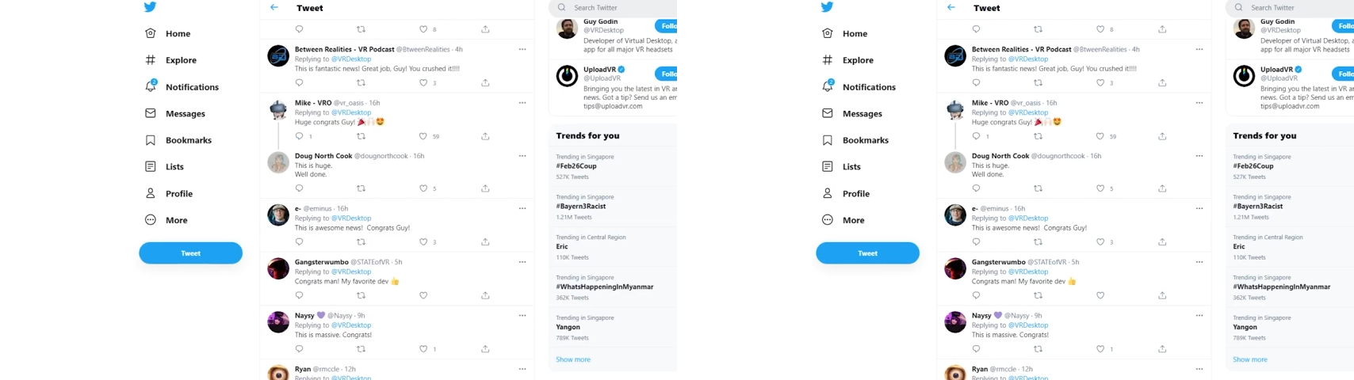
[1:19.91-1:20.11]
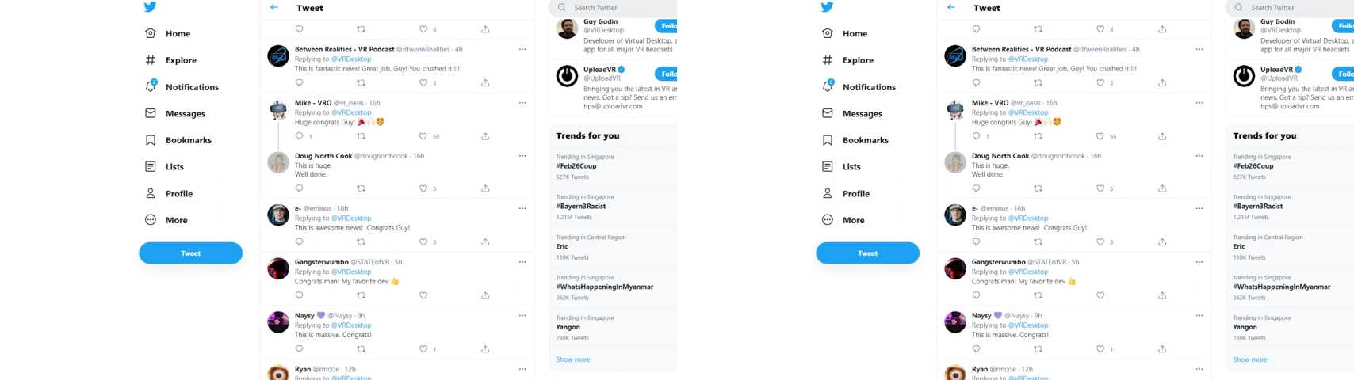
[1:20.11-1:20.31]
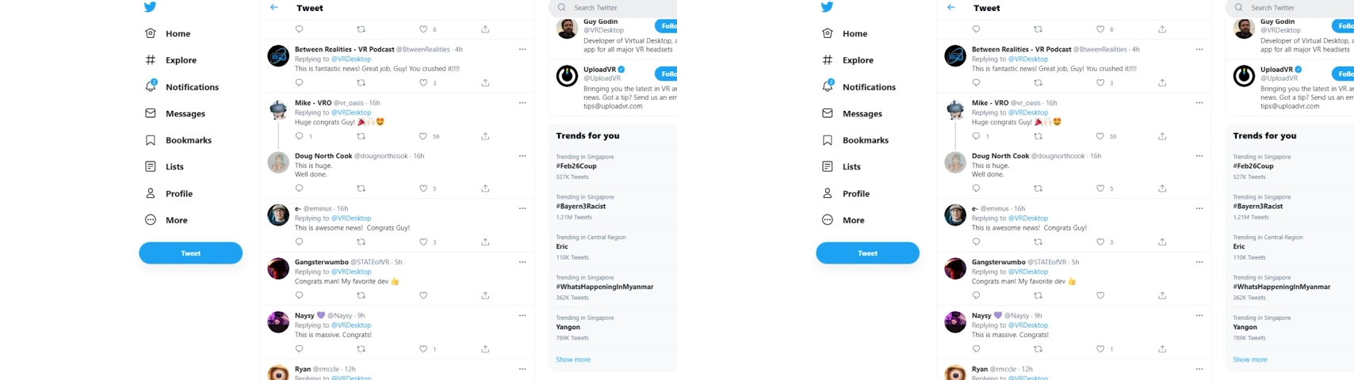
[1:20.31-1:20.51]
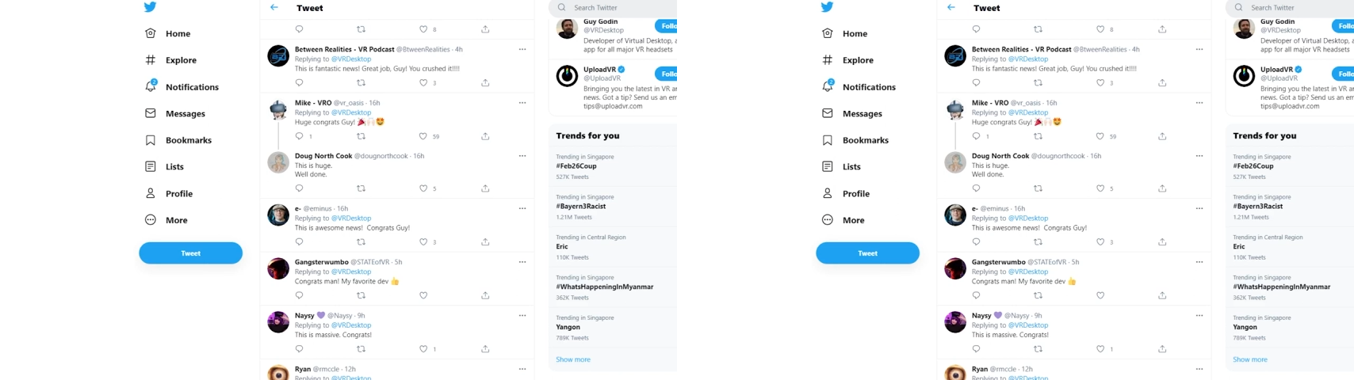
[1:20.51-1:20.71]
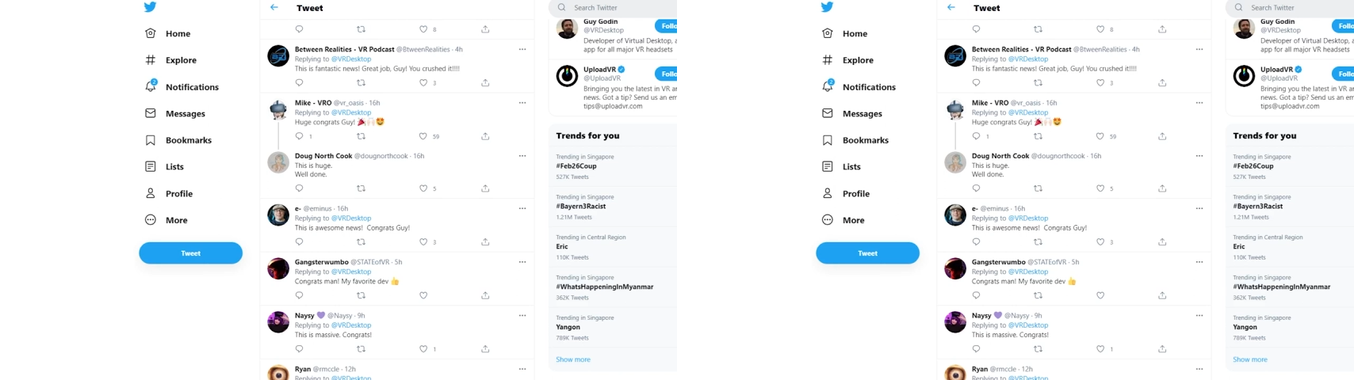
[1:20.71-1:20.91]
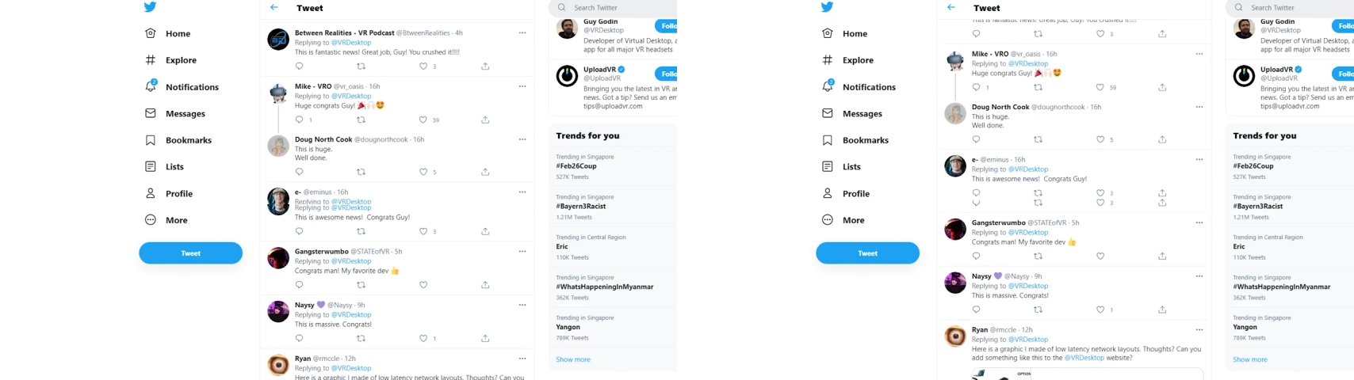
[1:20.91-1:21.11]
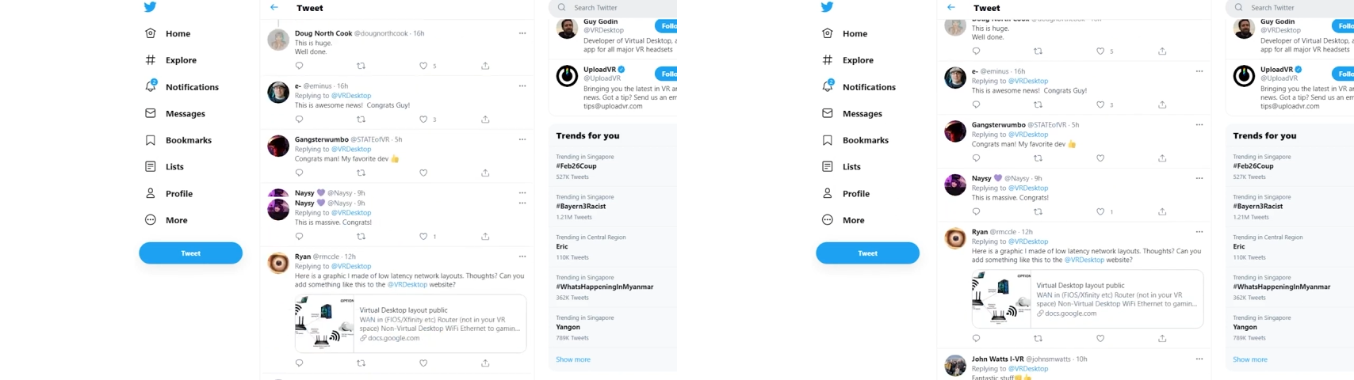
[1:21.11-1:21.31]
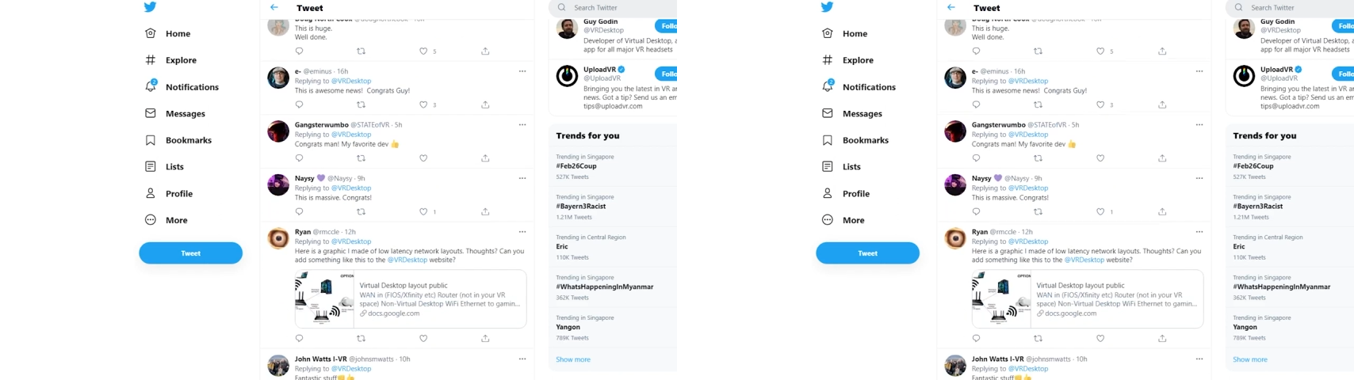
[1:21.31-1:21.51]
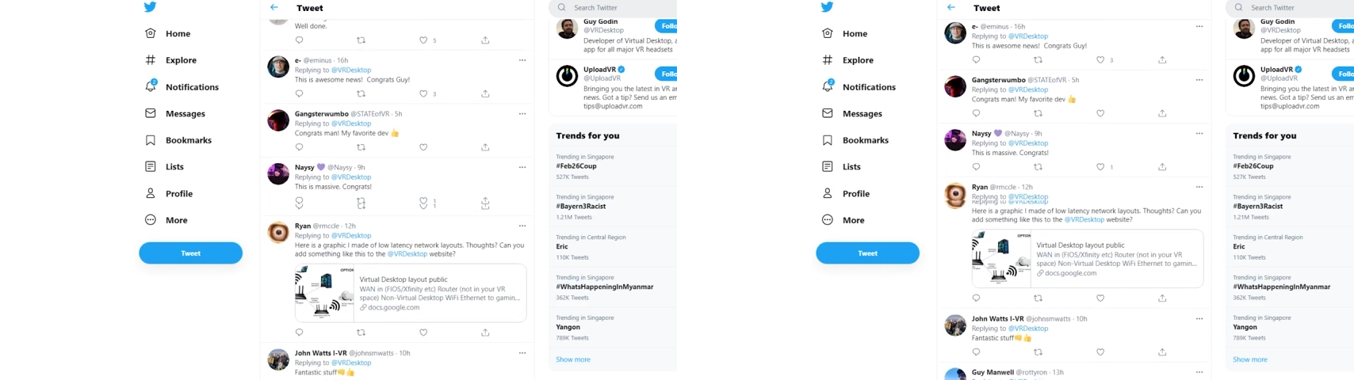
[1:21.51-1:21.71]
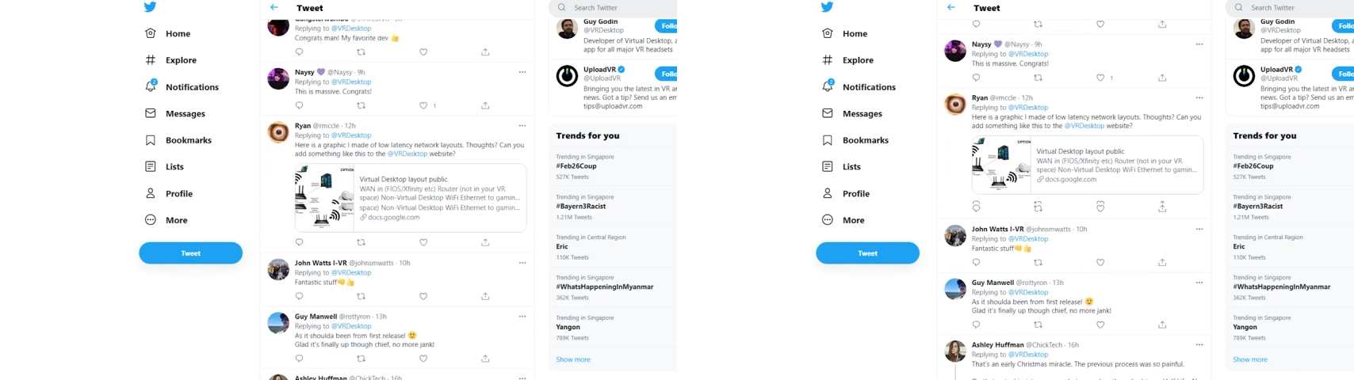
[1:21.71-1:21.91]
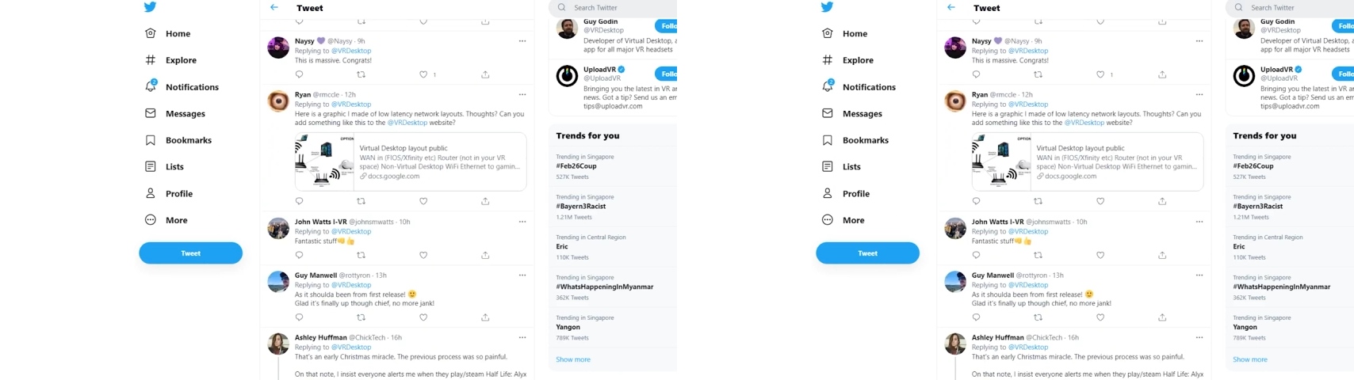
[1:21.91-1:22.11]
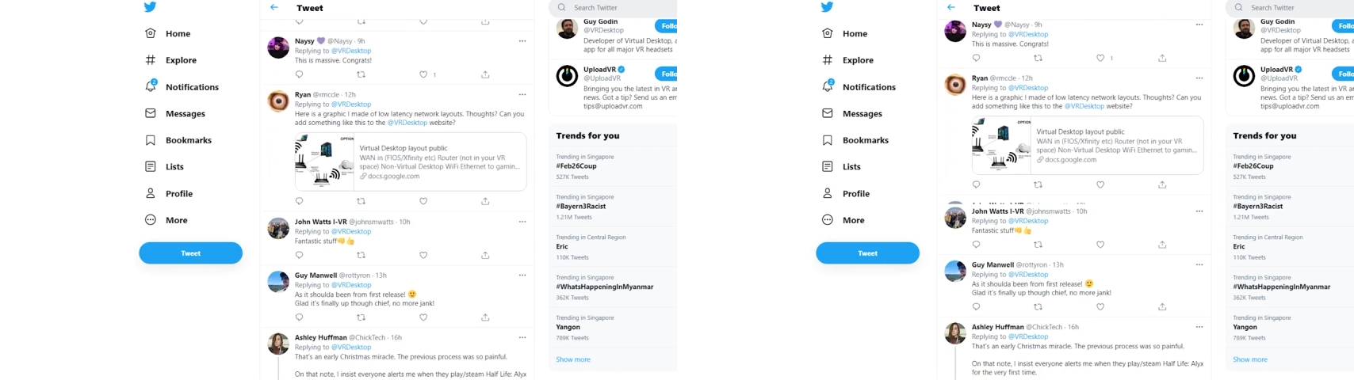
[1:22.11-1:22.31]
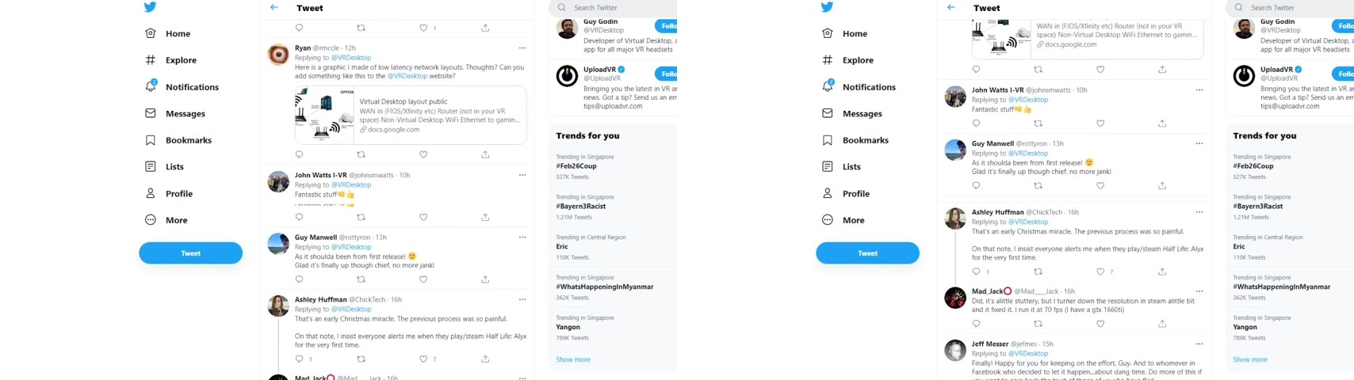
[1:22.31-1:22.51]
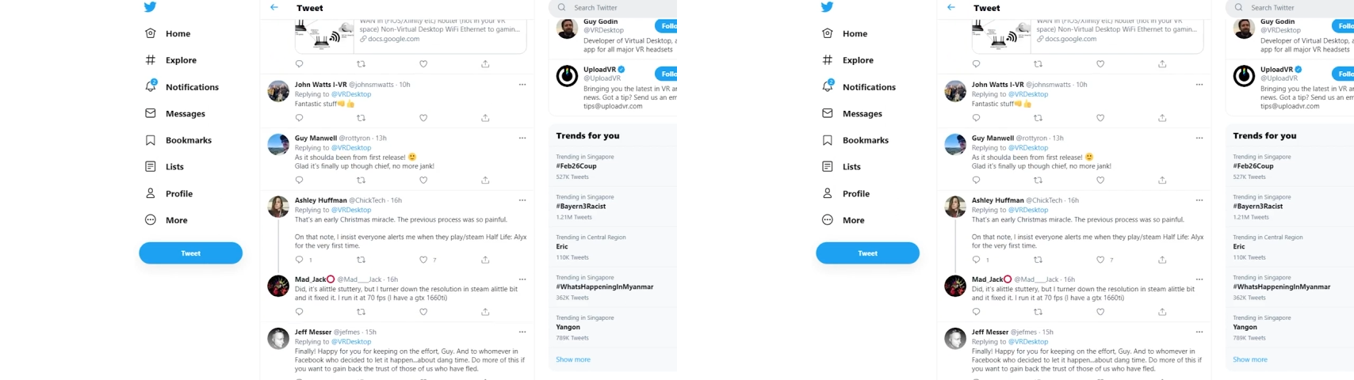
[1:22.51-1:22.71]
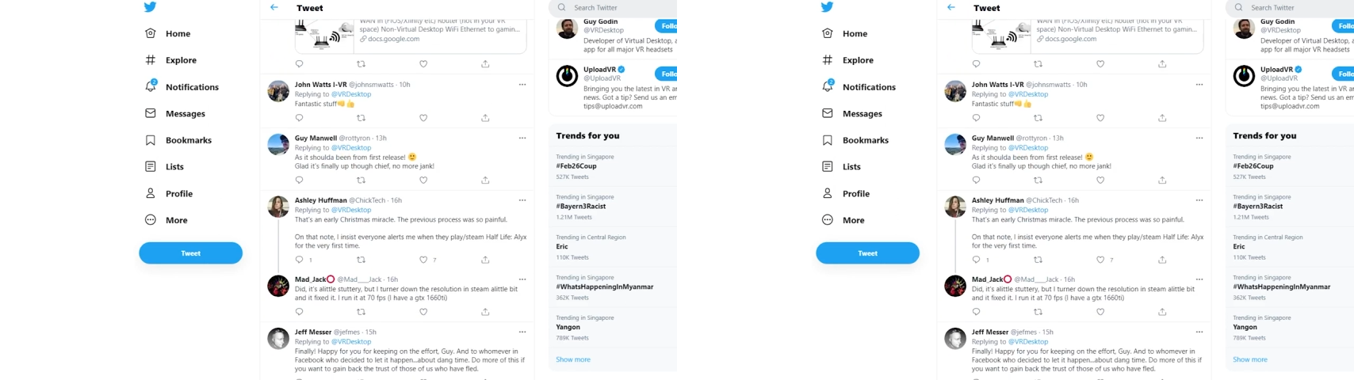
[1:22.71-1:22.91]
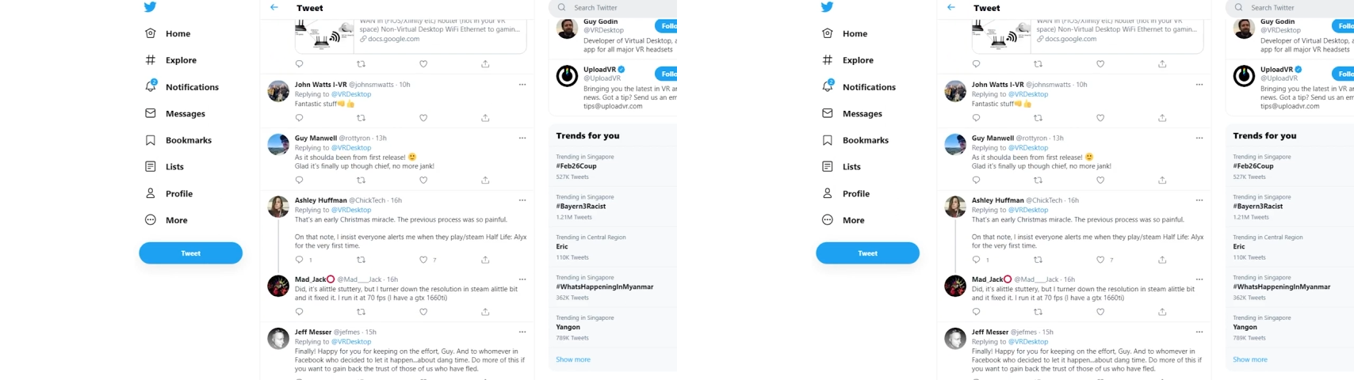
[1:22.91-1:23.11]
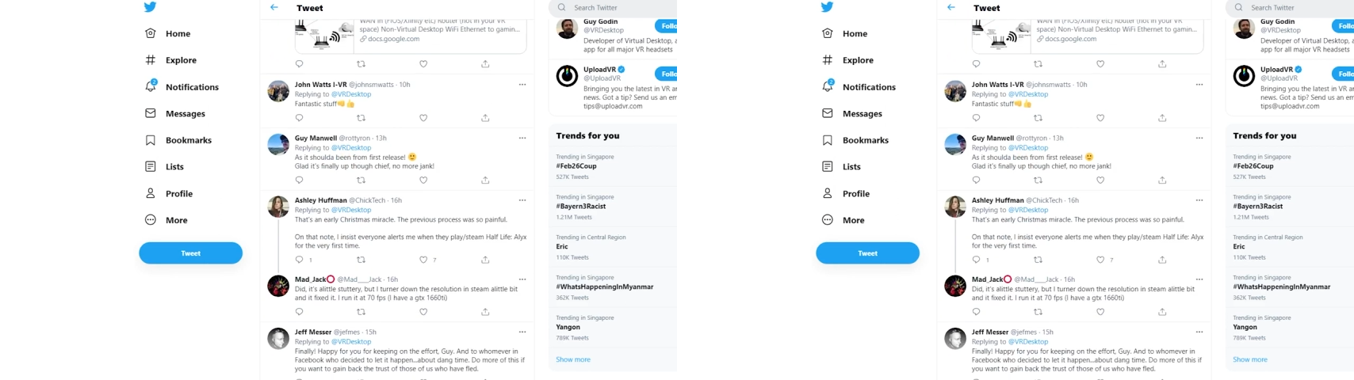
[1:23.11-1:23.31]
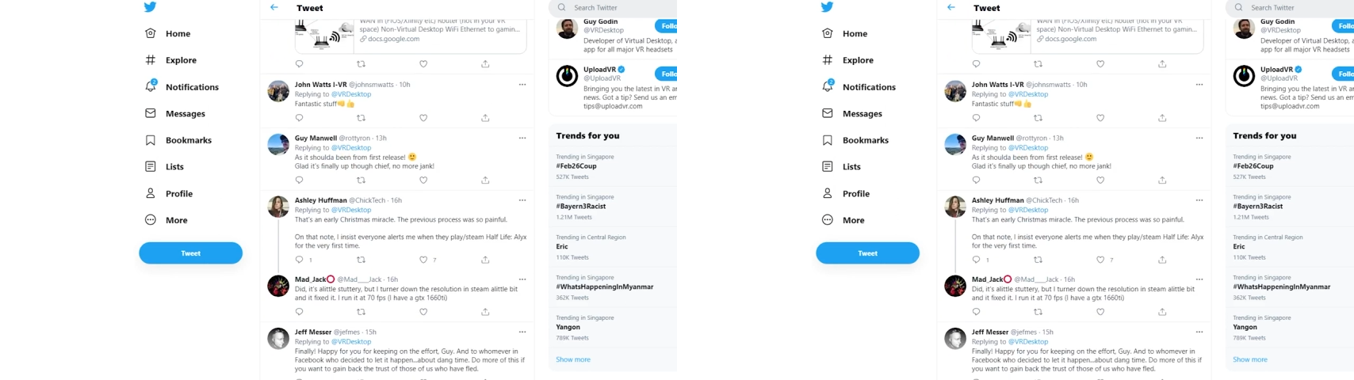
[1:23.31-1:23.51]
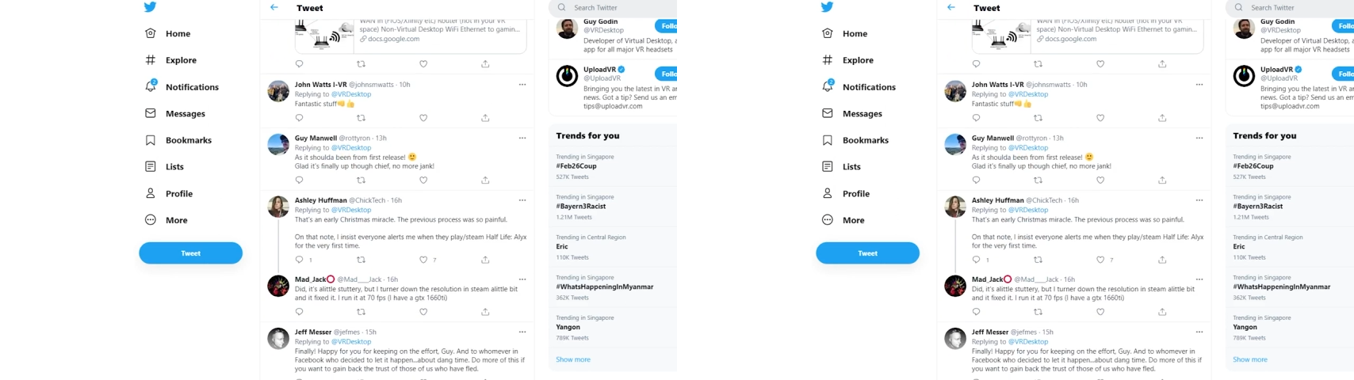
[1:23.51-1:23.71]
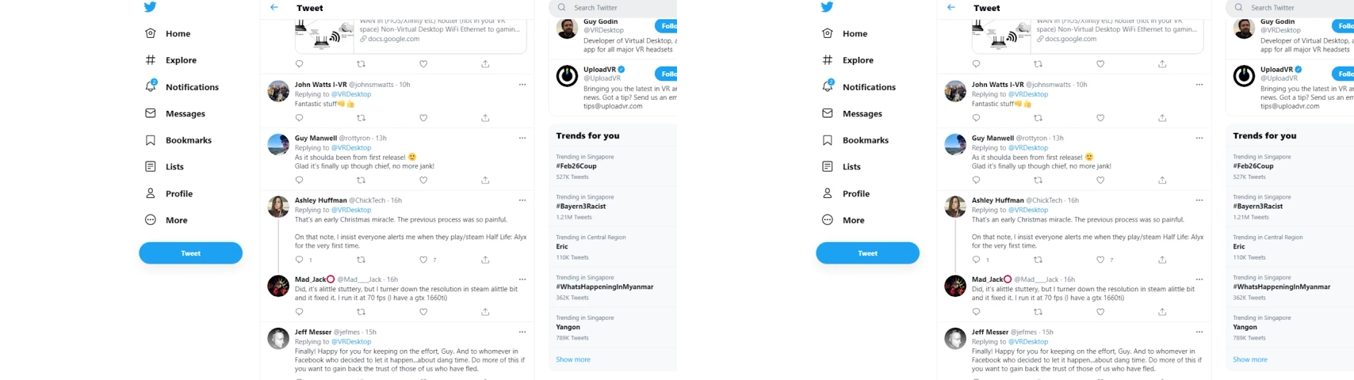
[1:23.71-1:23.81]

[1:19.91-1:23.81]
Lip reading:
No face is visible, so there are no lips to read.